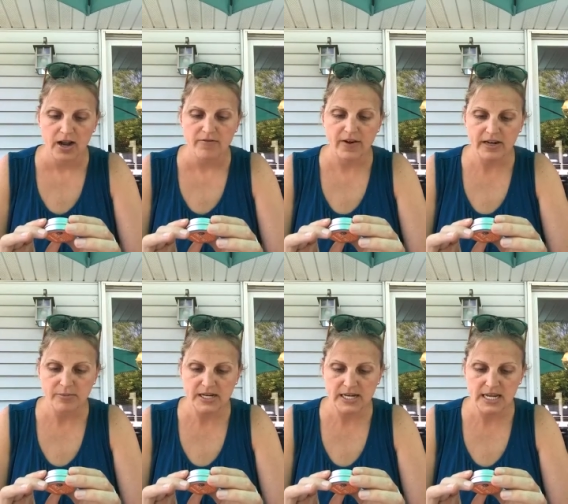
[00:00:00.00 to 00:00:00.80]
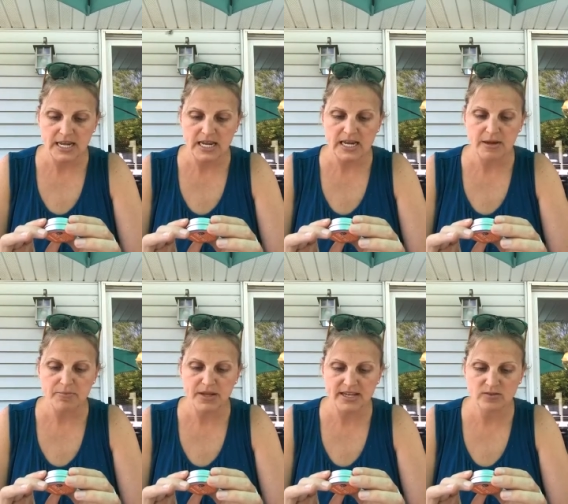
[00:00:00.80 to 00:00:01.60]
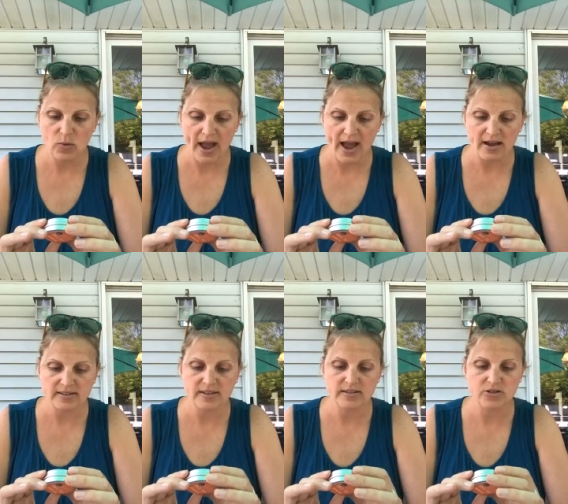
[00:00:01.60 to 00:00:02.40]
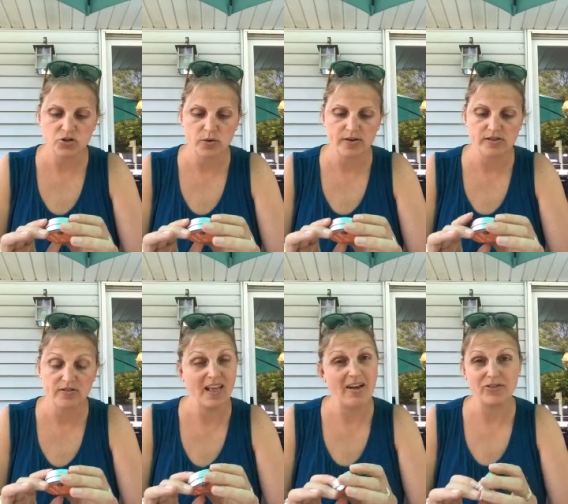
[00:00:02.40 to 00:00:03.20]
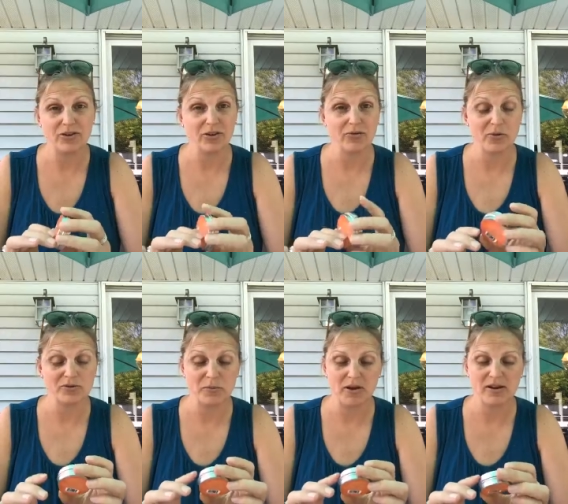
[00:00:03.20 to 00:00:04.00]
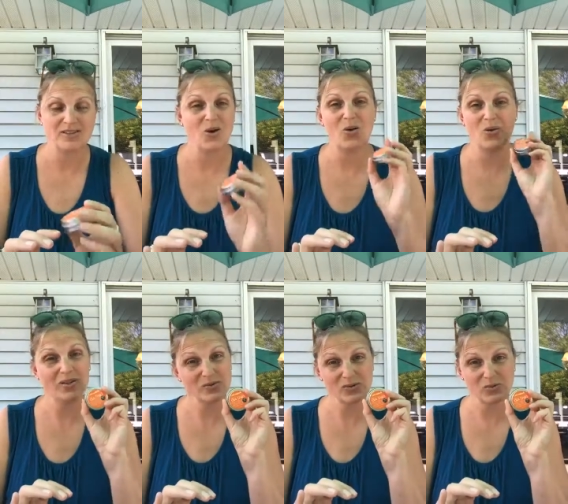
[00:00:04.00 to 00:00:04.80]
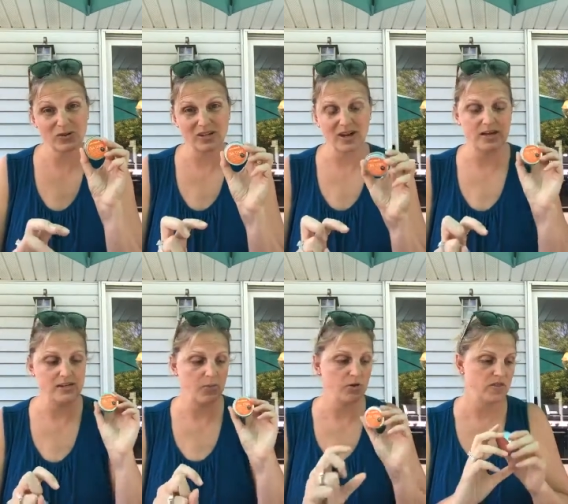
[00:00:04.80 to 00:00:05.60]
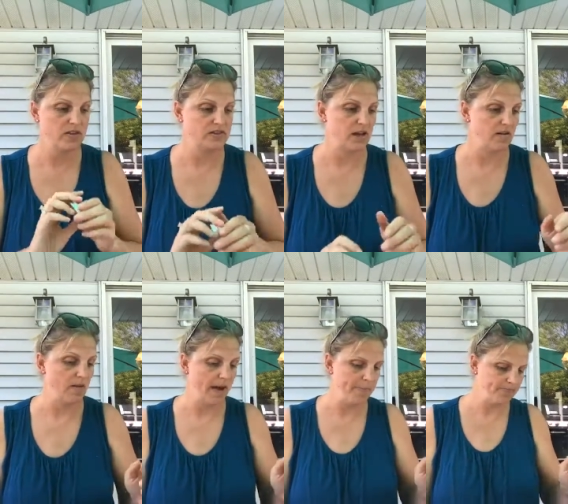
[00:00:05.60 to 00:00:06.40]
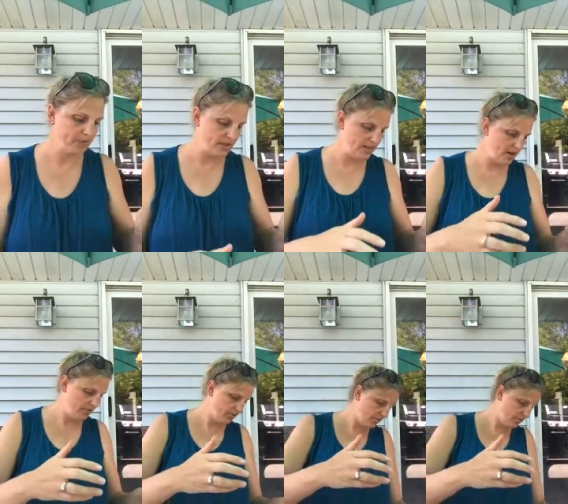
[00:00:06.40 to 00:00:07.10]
vitamin E, beeswax, essential oils of lavender, and rosemary. So this was really nice. I put this on a lot. And the other